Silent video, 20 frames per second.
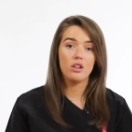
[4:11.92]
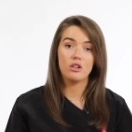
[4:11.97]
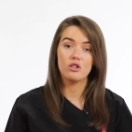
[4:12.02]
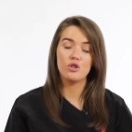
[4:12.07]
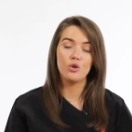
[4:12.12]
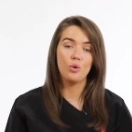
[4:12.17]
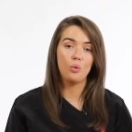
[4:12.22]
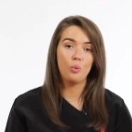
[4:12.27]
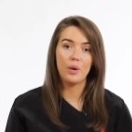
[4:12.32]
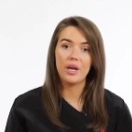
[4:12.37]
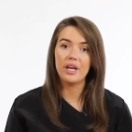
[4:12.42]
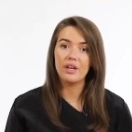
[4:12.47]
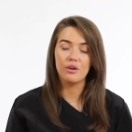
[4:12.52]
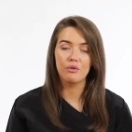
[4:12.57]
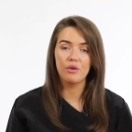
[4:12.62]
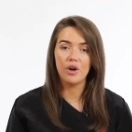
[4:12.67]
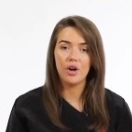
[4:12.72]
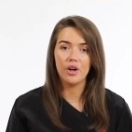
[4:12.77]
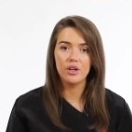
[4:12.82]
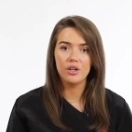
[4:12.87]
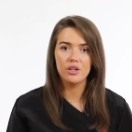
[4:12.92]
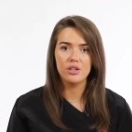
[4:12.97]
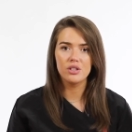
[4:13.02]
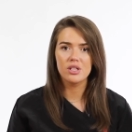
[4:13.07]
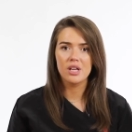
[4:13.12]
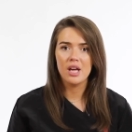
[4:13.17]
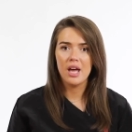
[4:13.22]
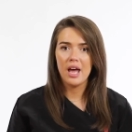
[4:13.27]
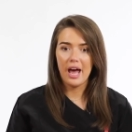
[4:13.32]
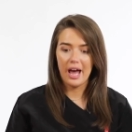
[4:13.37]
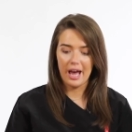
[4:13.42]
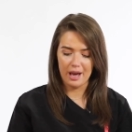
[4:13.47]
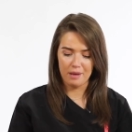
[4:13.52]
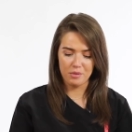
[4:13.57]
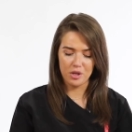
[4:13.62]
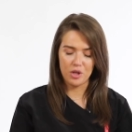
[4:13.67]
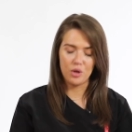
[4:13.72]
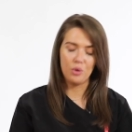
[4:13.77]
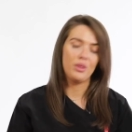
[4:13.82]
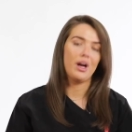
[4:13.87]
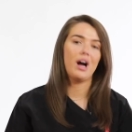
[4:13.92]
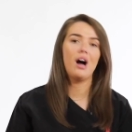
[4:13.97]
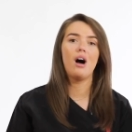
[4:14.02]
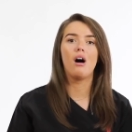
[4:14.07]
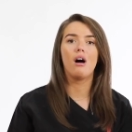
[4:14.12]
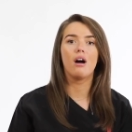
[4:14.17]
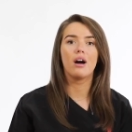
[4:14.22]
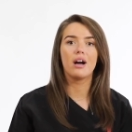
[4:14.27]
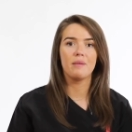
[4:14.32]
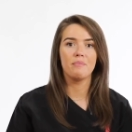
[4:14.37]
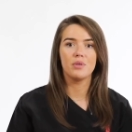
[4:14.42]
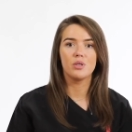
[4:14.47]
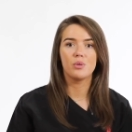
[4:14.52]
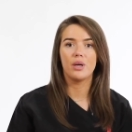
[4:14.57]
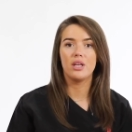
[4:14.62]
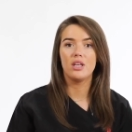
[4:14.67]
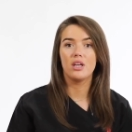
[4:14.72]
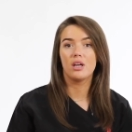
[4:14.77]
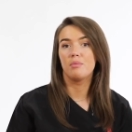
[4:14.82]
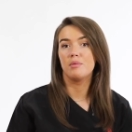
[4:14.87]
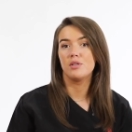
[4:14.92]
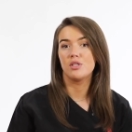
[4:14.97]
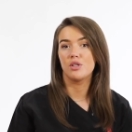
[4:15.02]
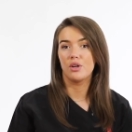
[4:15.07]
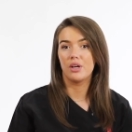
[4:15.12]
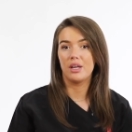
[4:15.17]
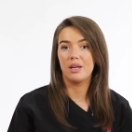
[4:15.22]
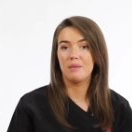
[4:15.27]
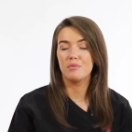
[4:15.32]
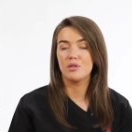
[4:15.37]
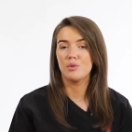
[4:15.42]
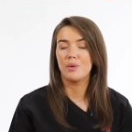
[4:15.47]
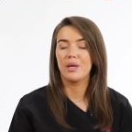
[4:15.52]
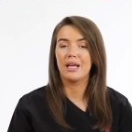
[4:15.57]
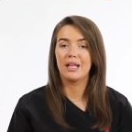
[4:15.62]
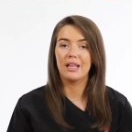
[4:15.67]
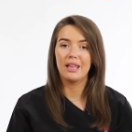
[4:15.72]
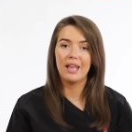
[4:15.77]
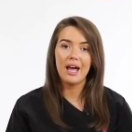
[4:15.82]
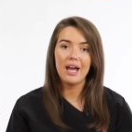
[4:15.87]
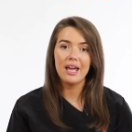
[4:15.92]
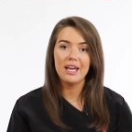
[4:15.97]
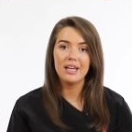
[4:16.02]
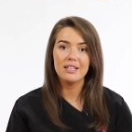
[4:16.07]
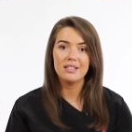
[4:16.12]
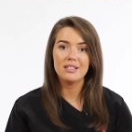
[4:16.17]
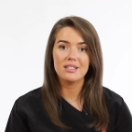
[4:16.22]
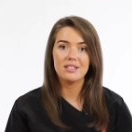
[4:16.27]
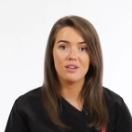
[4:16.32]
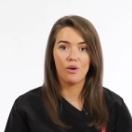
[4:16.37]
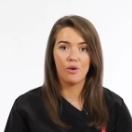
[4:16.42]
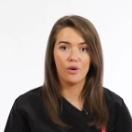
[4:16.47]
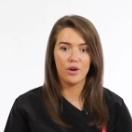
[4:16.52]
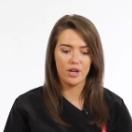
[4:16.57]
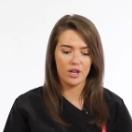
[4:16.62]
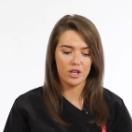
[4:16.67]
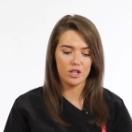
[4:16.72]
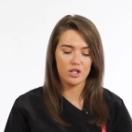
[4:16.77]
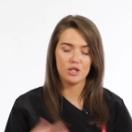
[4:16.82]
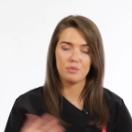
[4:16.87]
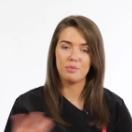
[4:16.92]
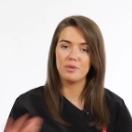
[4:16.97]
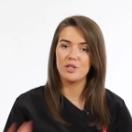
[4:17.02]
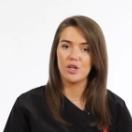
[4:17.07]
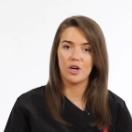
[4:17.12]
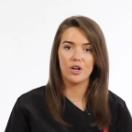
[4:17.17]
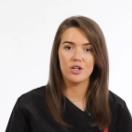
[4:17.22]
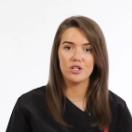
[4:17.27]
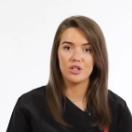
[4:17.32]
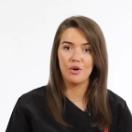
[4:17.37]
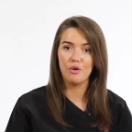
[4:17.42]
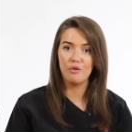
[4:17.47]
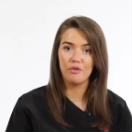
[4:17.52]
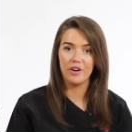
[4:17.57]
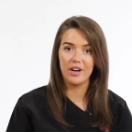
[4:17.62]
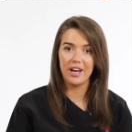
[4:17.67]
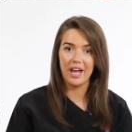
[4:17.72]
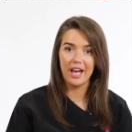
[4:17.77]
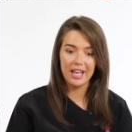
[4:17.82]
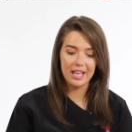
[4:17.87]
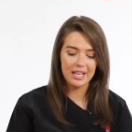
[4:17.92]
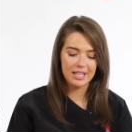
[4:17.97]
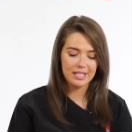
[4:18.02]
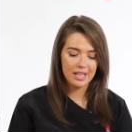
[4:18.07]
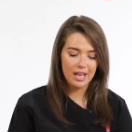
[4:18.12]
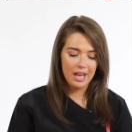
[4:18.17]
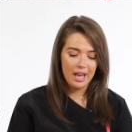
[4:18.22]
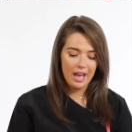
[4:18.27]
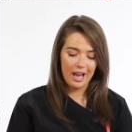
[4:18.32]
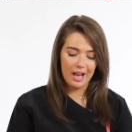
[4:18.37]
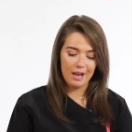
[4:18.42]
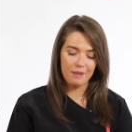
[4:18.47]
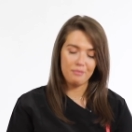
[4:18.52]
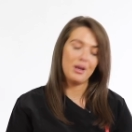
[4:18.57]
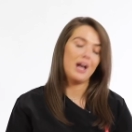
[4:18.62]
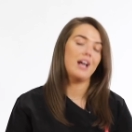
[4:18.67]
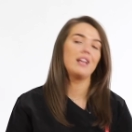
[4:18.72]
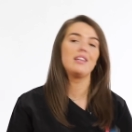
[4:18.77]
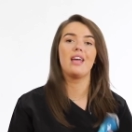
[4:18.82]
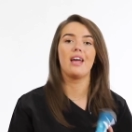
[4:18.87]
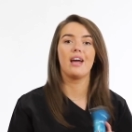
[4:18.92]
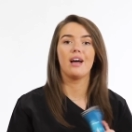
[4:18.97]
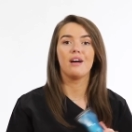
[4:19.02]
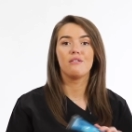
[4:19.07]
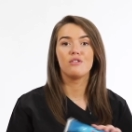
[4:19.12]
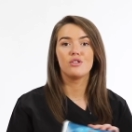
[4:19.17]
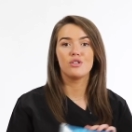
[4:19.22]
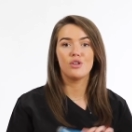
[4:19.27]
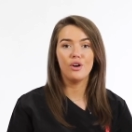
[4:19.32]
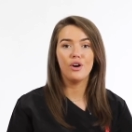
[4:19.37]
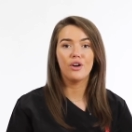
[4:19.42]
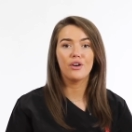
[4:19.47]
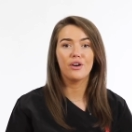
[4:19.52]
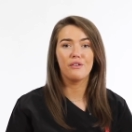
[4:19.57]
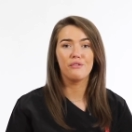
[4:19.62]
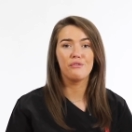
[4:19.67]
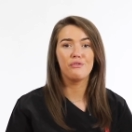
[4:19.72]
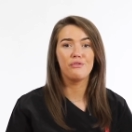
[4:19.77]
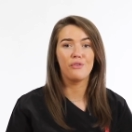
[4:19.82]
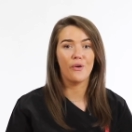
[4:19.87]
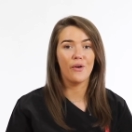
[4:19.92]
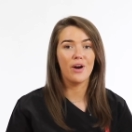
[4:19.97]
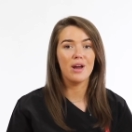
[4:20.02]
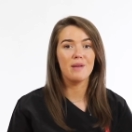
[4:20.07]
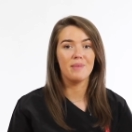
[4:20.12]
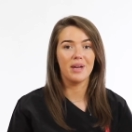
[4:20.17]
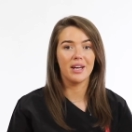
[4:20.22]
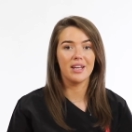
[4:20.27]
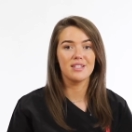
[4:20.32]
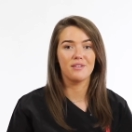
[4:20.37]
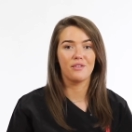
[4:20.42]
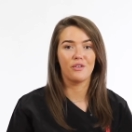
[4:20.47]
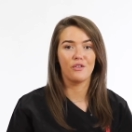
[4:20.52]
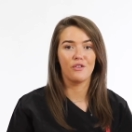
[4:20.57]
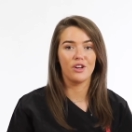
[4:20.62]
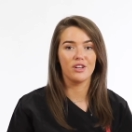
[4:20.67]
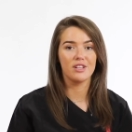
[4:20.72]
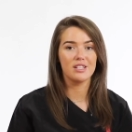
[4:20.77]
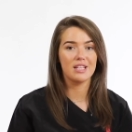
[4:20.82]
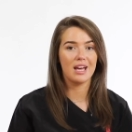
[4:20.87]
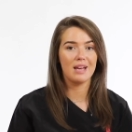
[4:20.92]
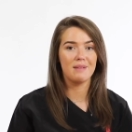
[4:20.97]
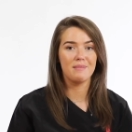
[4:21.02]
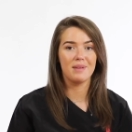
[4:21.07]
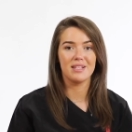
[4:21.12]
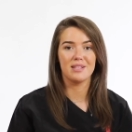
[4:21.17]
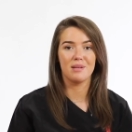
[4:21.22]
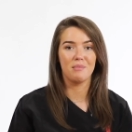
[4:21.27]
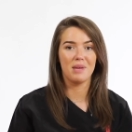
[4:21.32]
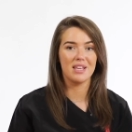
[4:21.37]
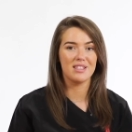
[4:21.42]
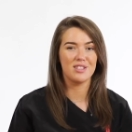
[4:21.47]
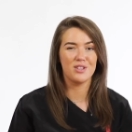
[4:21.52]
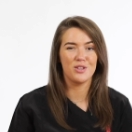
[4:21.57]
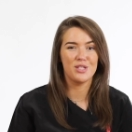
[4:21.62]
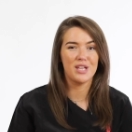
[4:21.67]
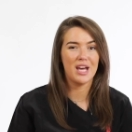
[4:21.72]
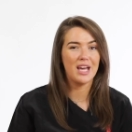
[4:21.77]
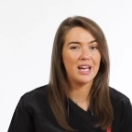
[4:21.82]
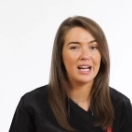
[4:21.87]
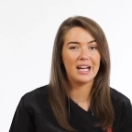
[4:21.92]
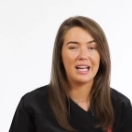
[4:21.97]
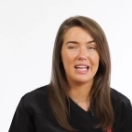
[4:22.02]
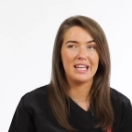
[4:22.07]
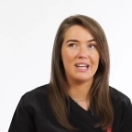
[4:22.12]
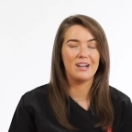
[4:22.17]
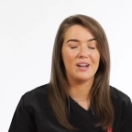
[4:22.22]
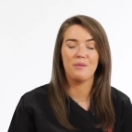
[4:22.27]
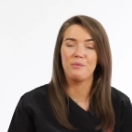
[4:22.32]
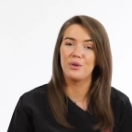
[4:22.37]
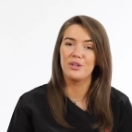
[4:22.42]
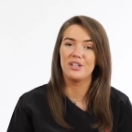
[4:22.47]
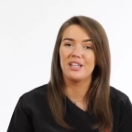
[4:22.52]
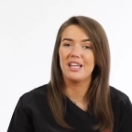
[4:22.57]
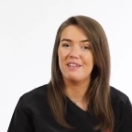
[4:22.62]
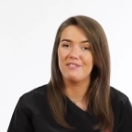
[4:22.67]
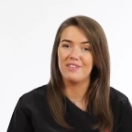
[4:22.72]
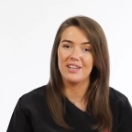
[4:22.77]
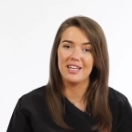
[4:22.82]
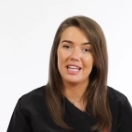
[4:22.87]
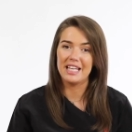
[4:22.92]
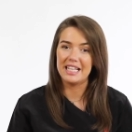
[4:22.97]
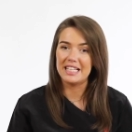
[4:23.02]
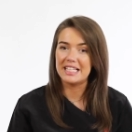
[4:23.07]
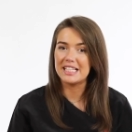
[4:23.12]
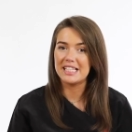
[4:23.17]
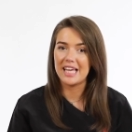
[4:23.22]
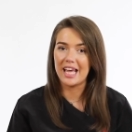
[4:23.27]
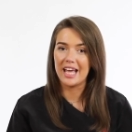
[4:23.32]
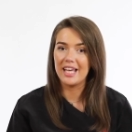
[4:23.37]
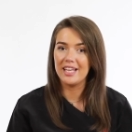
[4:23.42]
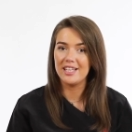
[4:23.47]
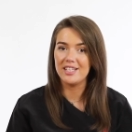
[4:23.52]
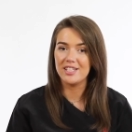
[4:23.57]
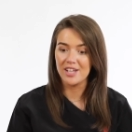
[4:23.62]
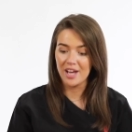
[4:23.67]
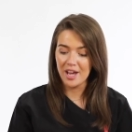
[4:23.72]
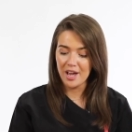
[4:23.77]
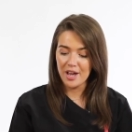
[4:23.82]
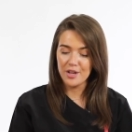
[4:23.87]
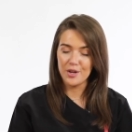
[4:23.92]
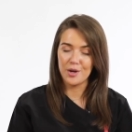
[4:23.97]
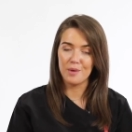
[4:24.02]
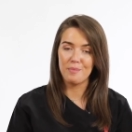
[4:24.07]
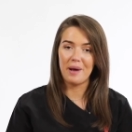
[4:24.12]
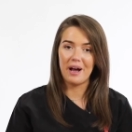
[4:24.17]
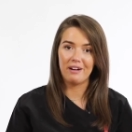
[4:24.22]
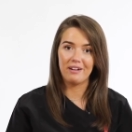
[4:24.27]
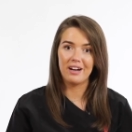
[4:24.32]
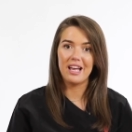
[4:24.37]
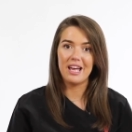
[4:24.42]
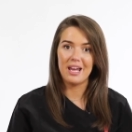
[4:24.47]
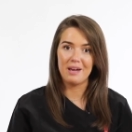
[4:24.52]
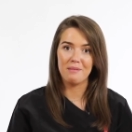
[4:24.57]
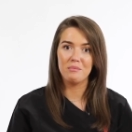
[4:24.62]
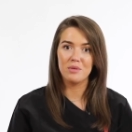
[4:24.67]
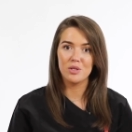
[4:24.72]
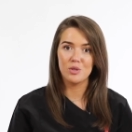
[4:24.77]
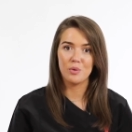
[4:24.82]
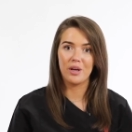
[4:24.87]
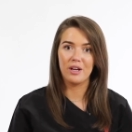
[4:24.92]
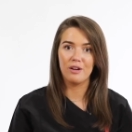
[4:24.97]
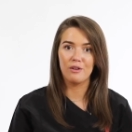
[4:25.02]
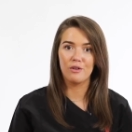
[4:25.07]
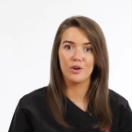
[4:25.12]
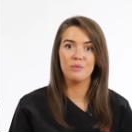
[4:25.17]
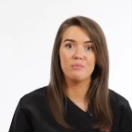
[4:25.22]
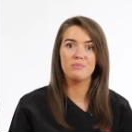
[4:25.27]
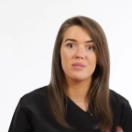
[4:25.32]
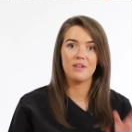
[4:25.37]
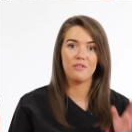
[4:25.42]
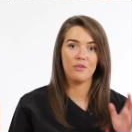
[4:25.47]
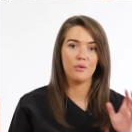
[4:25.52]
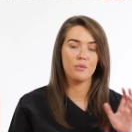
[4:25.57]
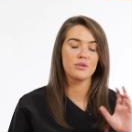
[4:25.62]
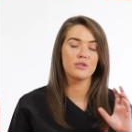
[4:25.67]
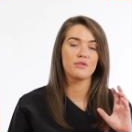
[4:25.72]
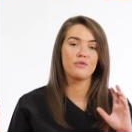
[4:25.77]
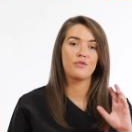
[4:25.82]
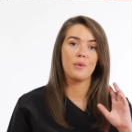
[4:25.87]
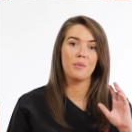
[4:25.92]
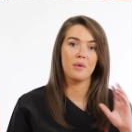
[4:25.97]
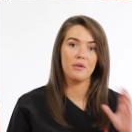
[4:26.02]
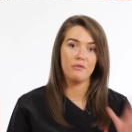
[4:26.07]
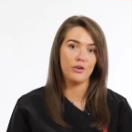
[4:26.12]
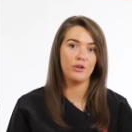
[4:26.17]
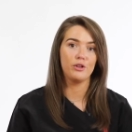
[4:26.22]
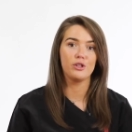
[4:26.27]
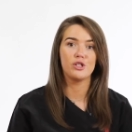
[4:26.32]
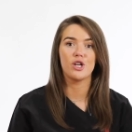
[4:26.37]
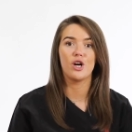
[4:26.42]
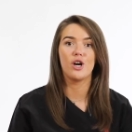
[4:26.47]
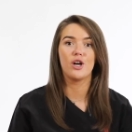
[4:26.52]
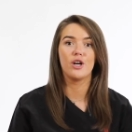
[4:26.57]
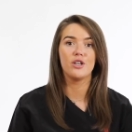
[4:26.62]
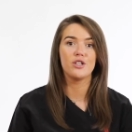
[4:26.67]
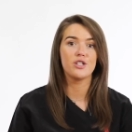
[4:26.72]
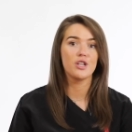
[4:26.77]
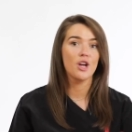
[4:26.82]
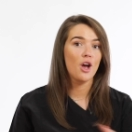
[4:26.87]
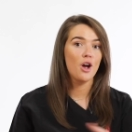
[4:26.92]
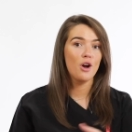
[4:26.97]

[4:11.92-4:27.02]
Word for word: There's no waiting around. Um, you know, that hour in between you could be doing in between clients or you could just be charging it overnight. Um, and yeah, 240 minutes of a runtime is amazing. You technically nearly wouldn't even need to change your battery in between grooms if it was from a full charge